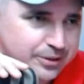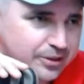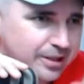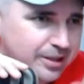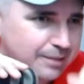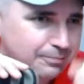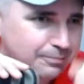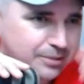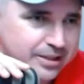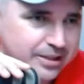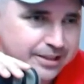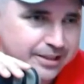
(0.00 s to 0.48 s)
We
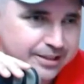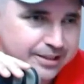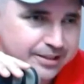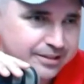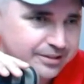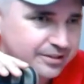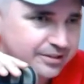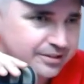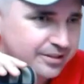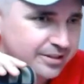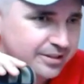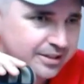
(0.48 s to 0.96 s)
got
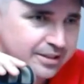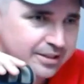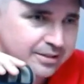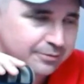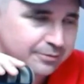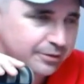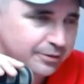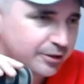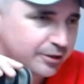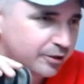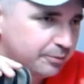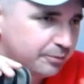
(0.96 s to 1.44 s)
Uptowns.
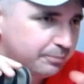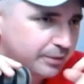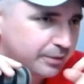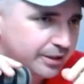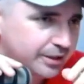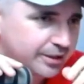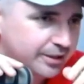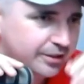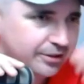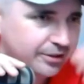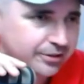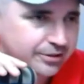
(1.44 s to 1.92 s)
We got the
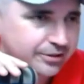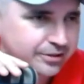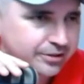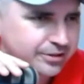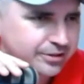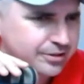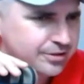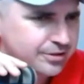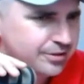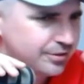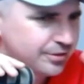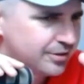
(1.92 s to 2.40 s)
big
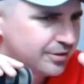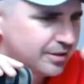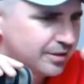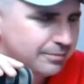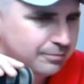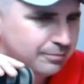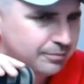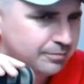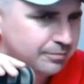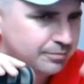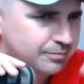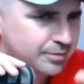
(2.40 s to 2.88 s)
kahunas or
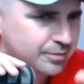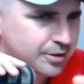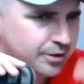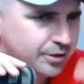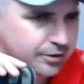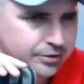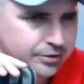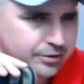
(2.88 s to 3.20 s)
something.